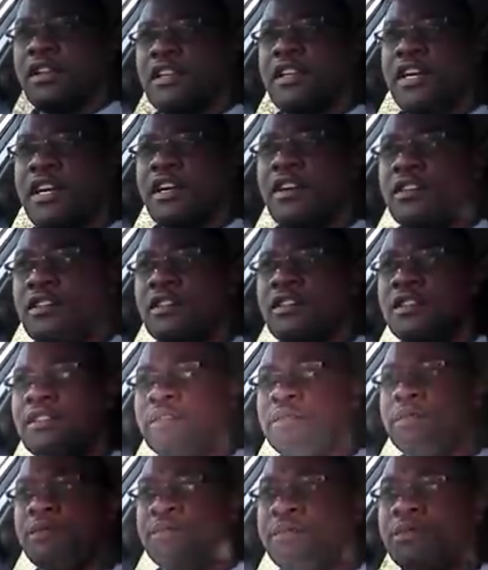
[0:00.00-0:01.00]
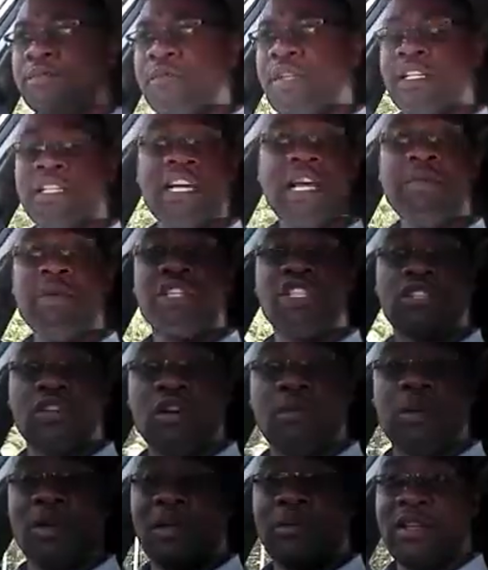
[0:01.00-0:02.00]
Now, the term
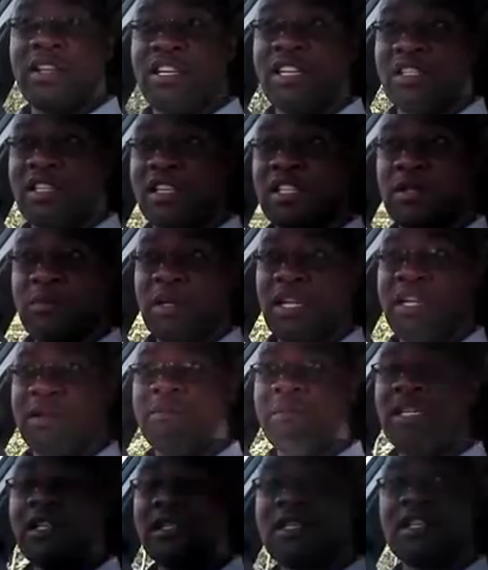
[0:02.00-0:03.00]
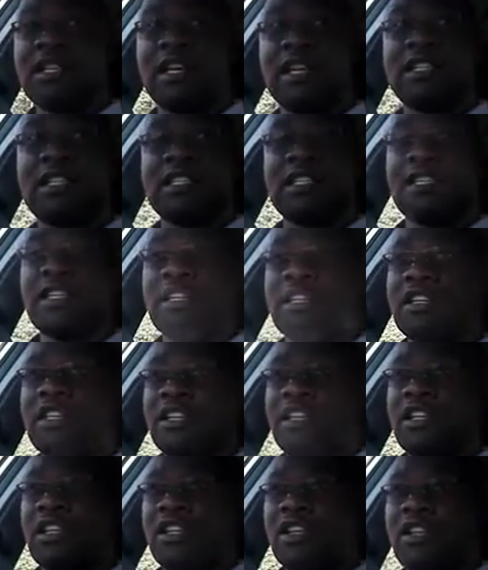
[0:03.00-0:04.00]
ichikopo, let me just explain, means that
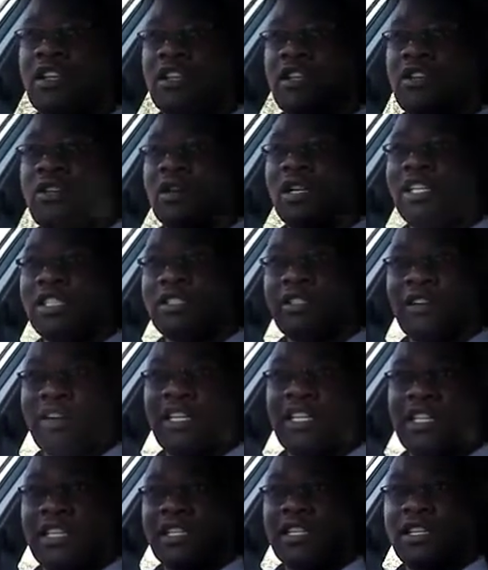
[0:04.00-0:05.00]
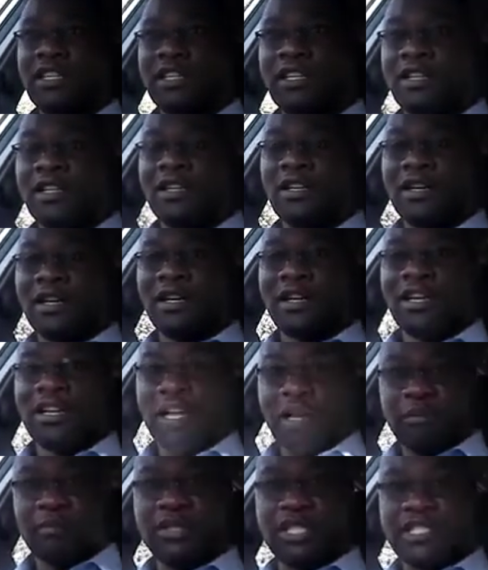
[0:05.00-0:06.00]
you are literally an
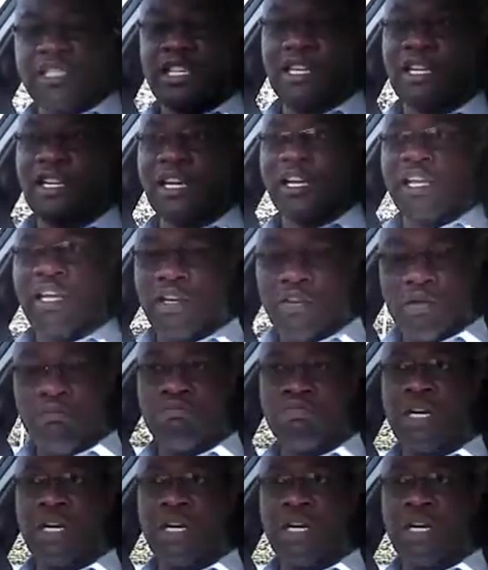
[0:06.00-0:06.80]
empty tin. Like in your